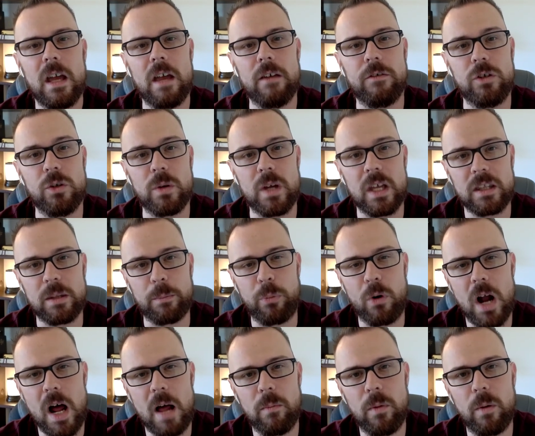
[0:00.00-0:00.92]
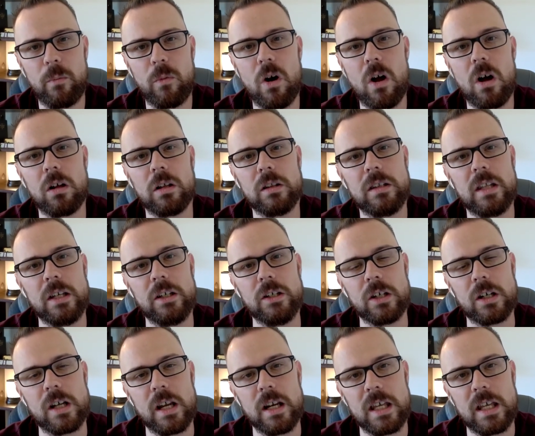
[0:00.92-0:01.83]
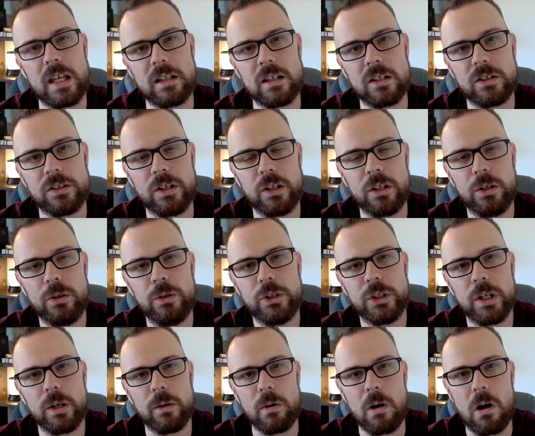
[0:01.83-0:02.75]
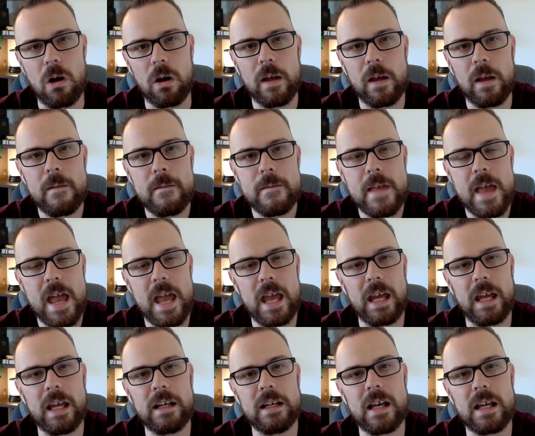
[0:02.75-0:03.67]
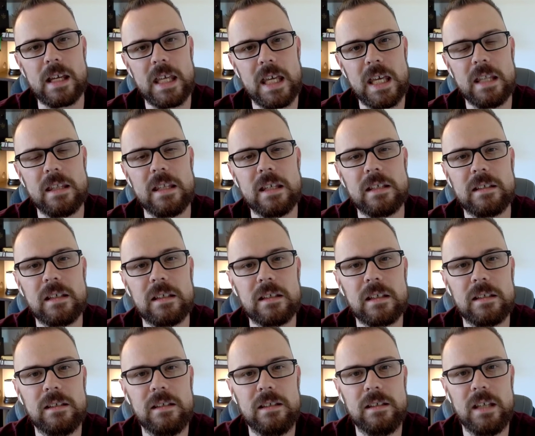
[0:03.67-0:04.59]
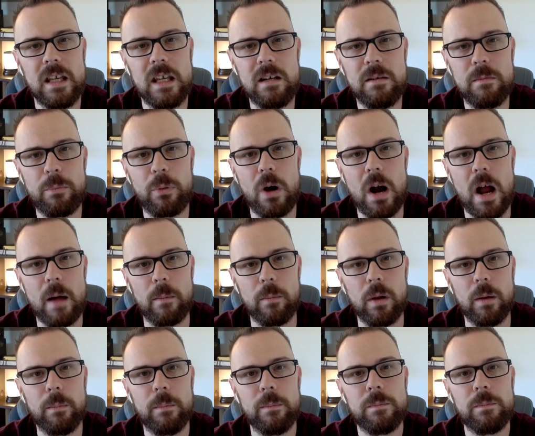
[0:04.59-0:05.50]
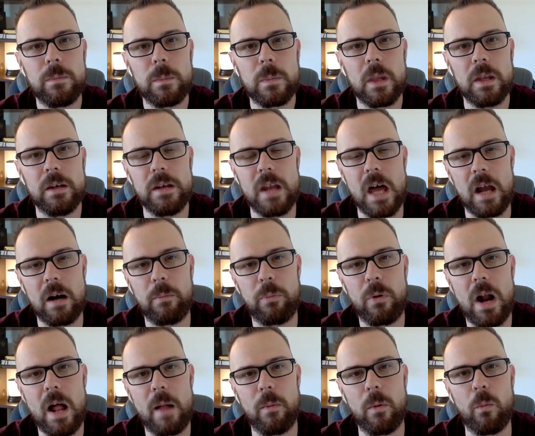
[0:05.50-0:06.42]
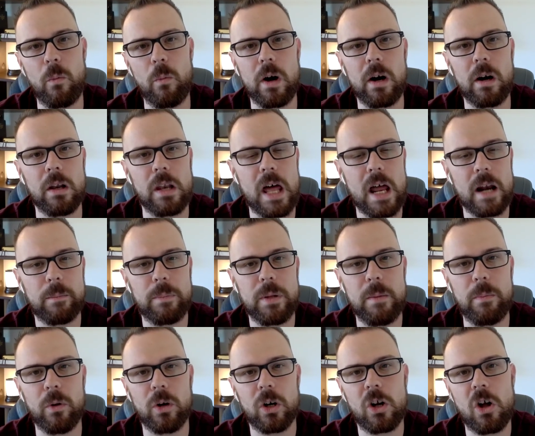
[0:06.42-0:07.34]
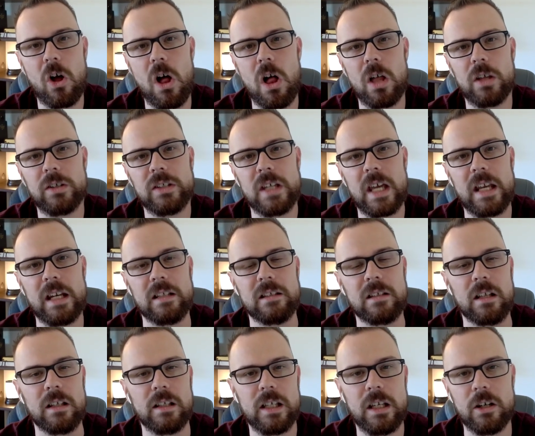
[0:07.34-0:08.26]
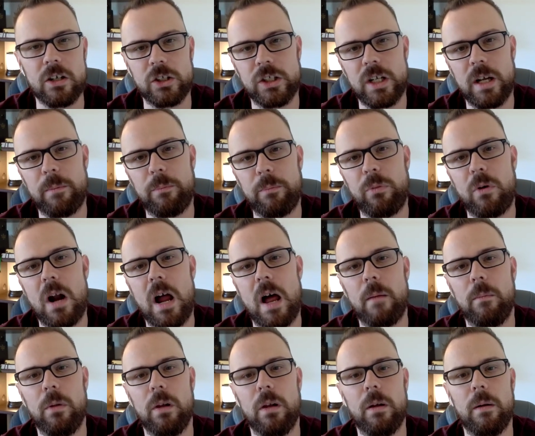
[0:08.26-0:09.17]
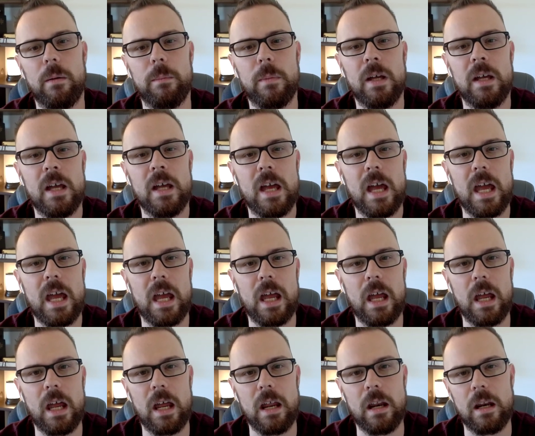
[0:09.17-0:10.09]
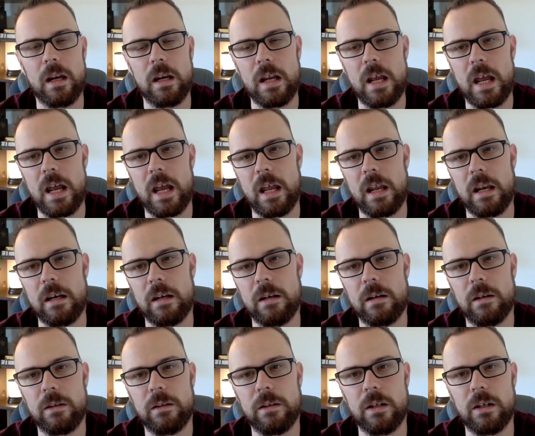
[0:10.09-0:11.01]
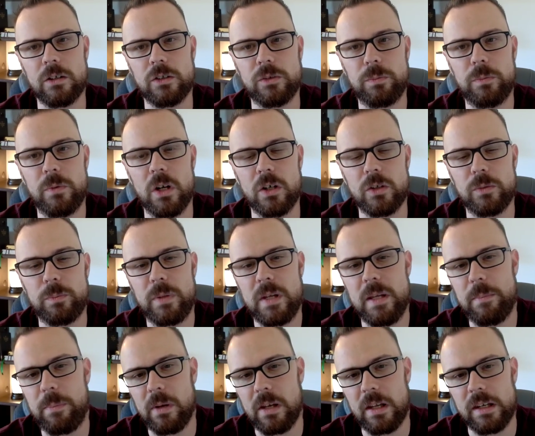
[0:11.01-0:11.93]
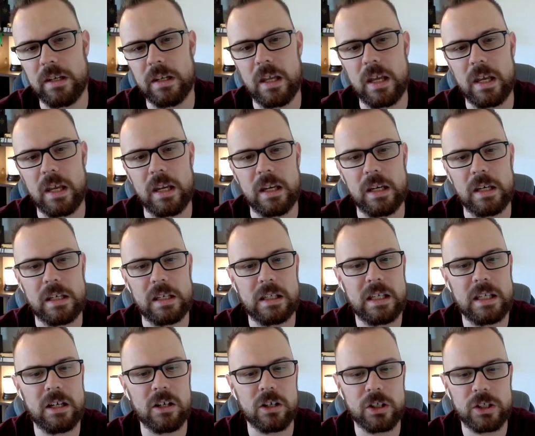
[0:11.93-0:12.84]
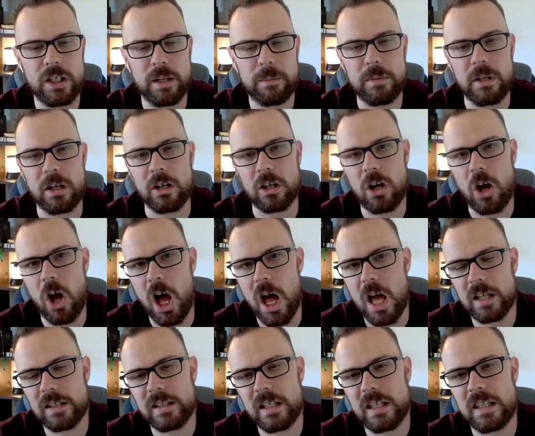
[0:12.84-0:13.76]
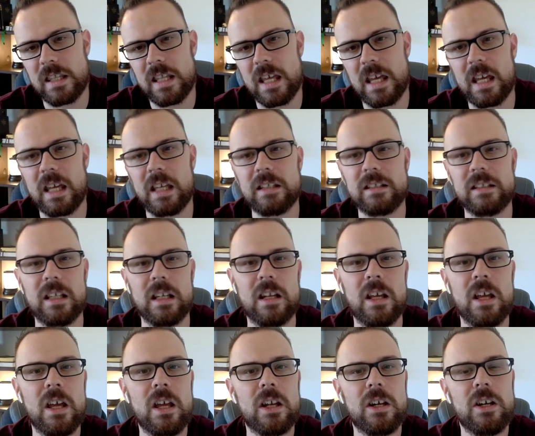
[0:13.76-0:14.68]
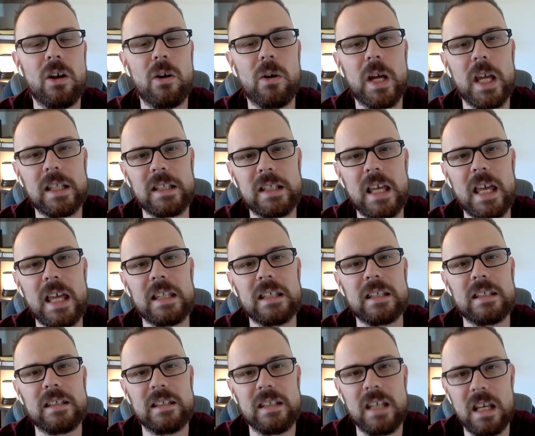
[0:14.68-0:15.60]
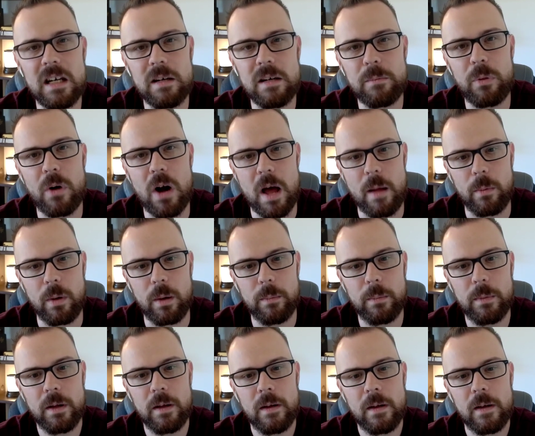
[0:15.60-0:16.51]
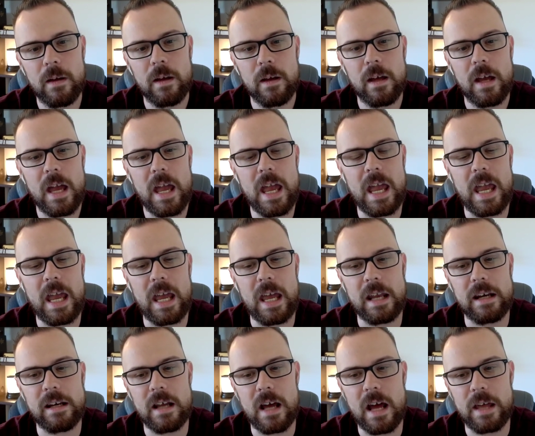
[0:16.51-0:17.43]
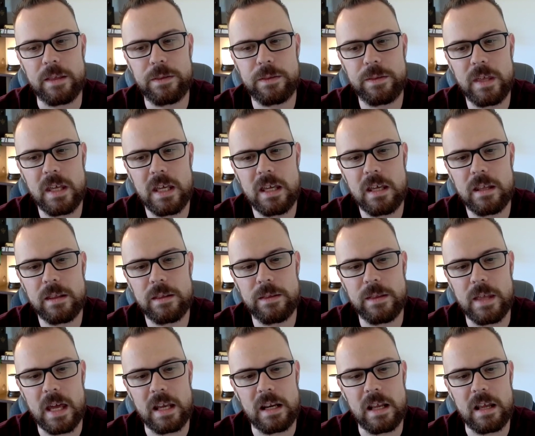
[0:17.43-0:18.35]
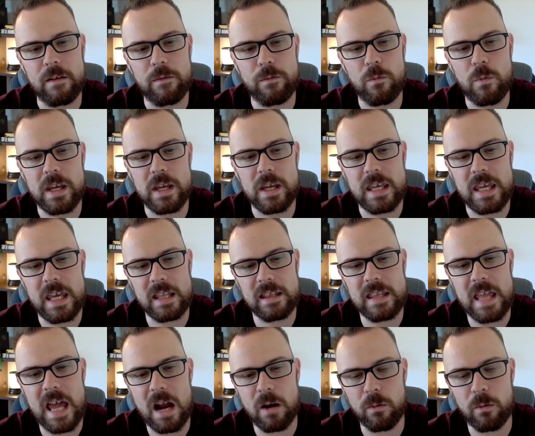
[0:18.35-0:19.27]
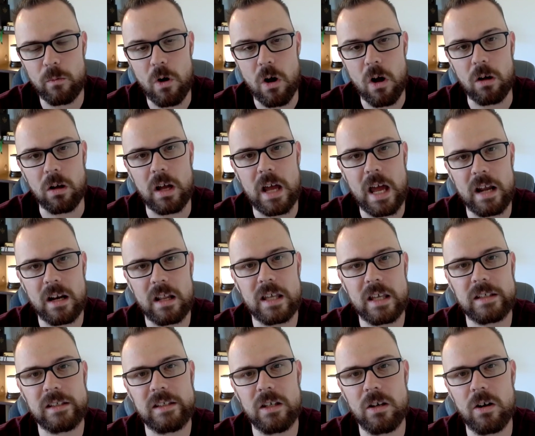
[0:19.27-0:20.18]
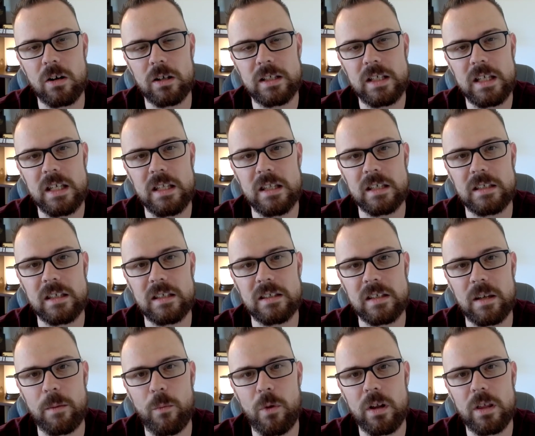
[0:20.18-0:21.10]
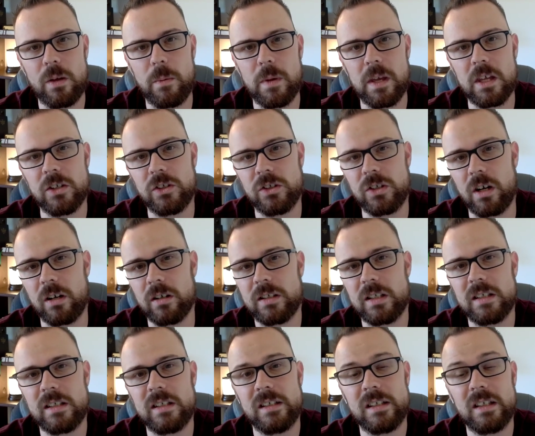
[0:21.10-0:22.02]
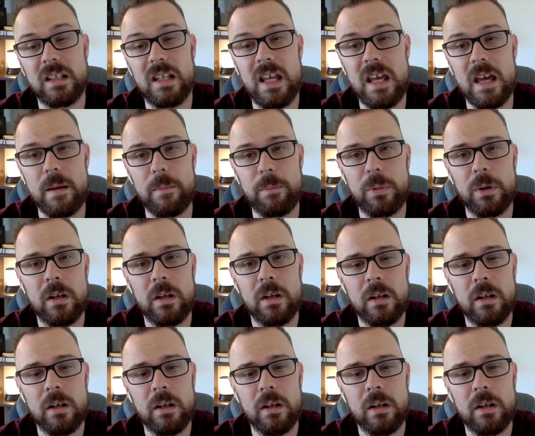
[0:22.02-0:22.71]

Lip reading: if you get the problem wrong, then you're going to get the solution wrong. And again, this is a sin problem, not a problem where a lot of people are saying it's a leadership problem, and there's people in leadership that are causing this. And no, it's a sin problem. And I think that if we get that wrong, kind of like CRT, this is somewhere that we could start to slip,